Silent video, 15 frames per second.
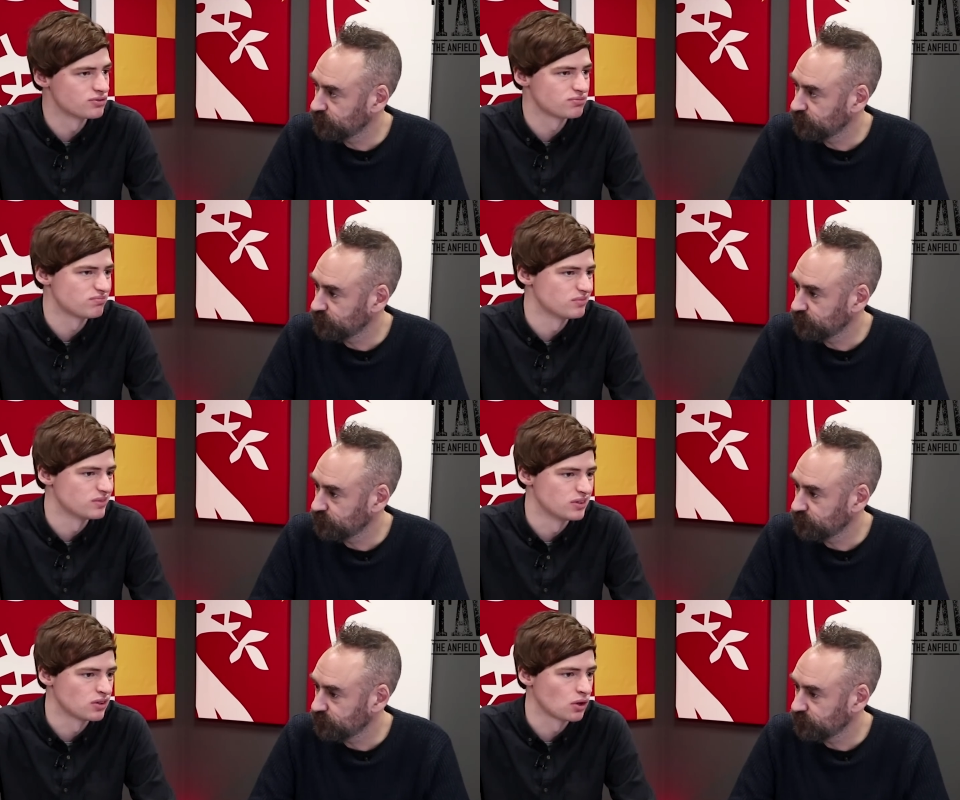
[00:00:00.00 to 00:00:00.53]
Speaker 1: There's
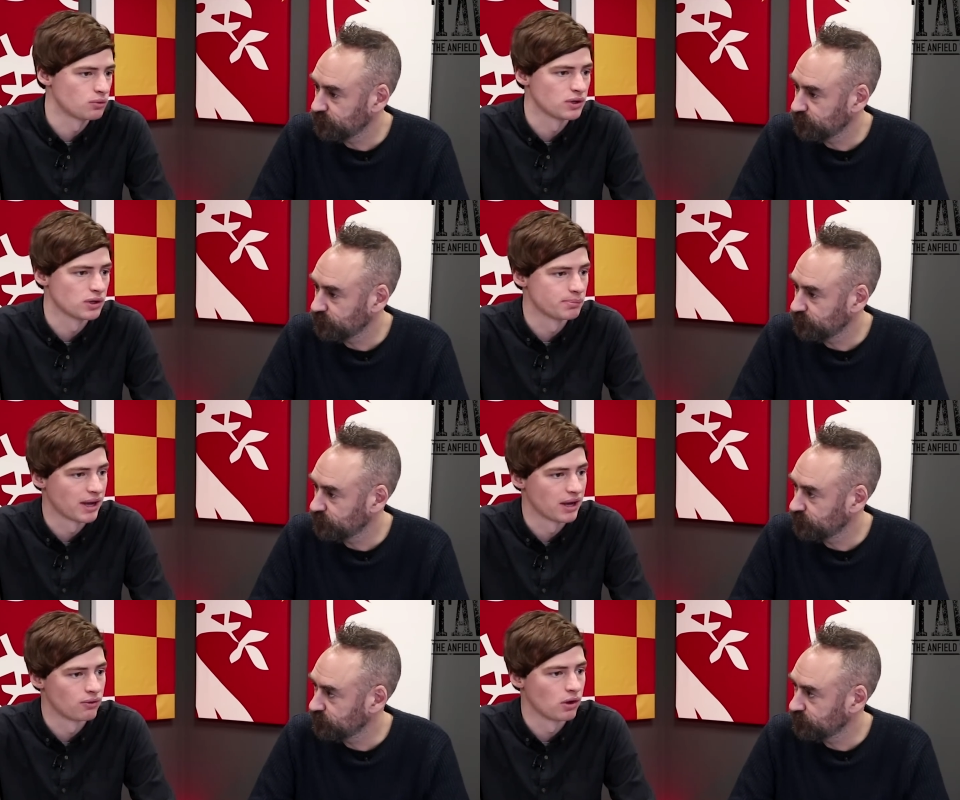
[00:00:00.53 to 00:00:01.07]
no
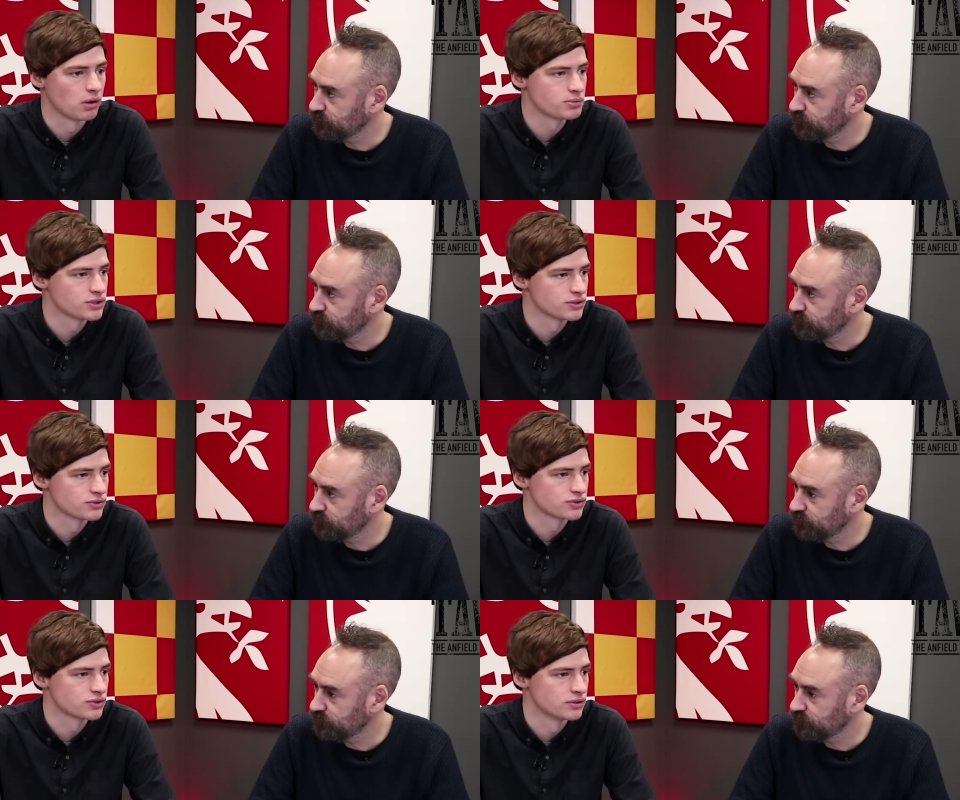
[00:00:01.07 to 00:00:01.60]
real better
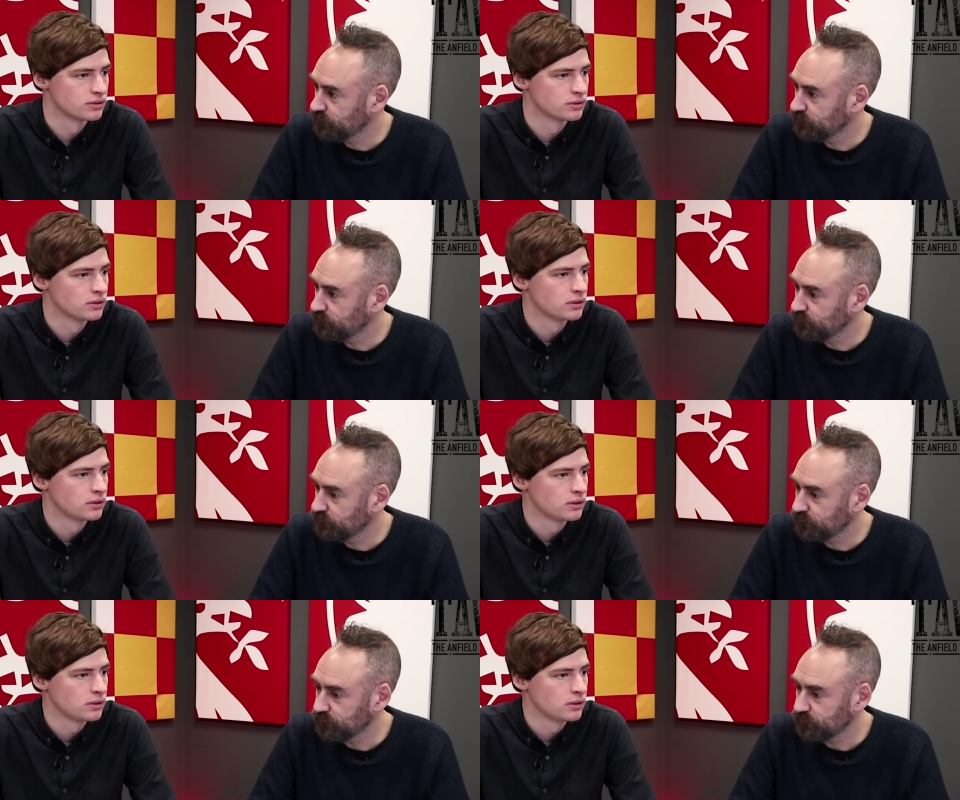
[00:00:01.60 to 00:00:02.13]
options
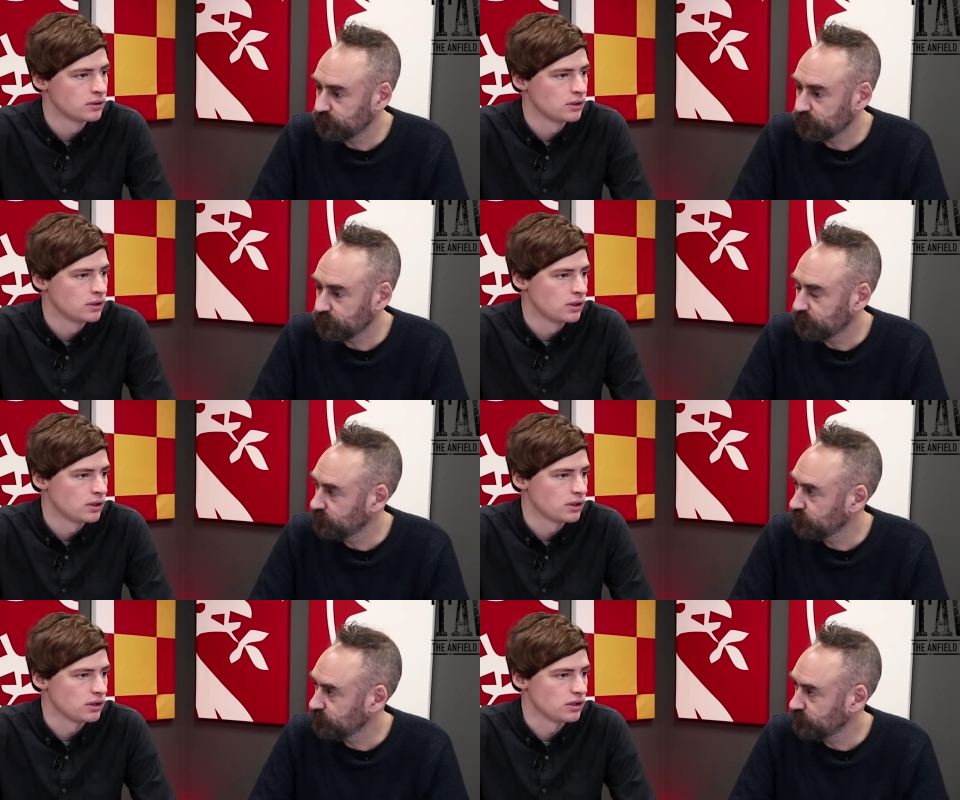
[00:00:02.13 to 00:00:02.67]
than
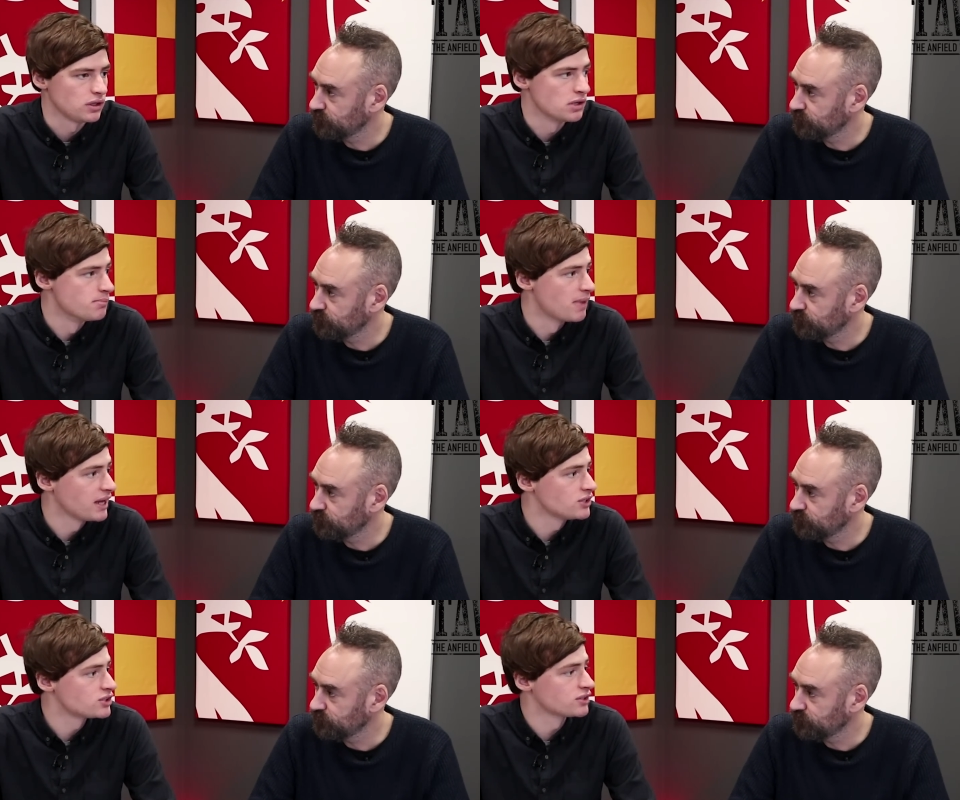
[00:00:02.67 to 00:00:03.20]

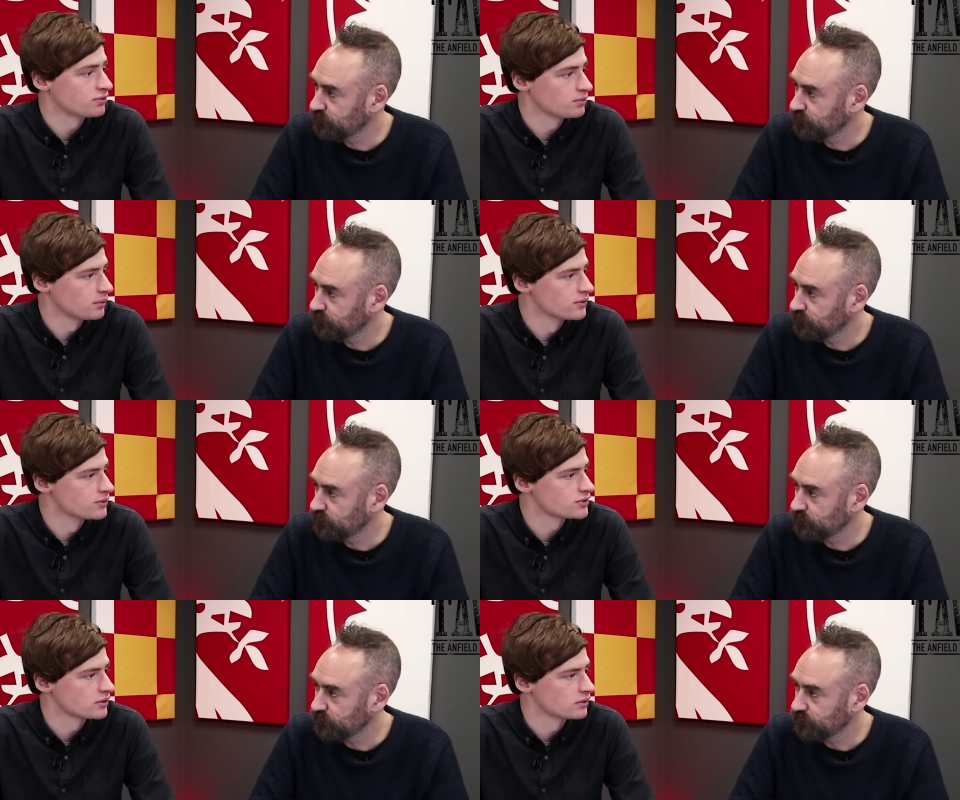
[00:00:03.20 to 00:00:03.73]
your
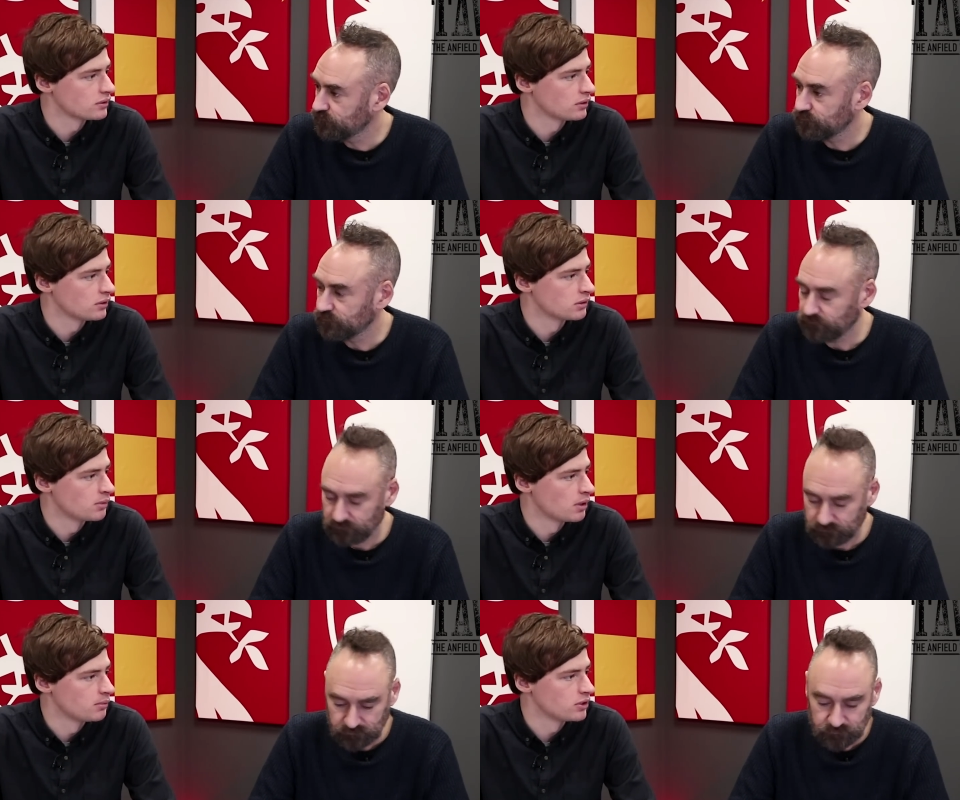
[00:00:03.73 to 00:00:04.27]
makeshift ones at
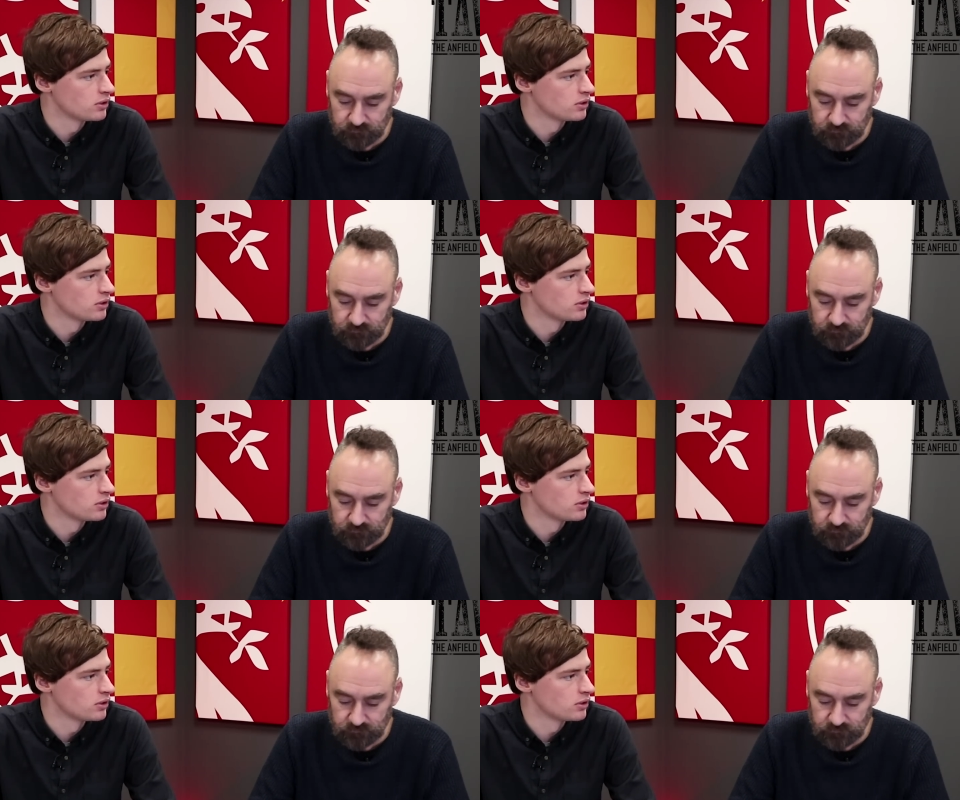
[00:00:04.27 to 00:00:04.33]
the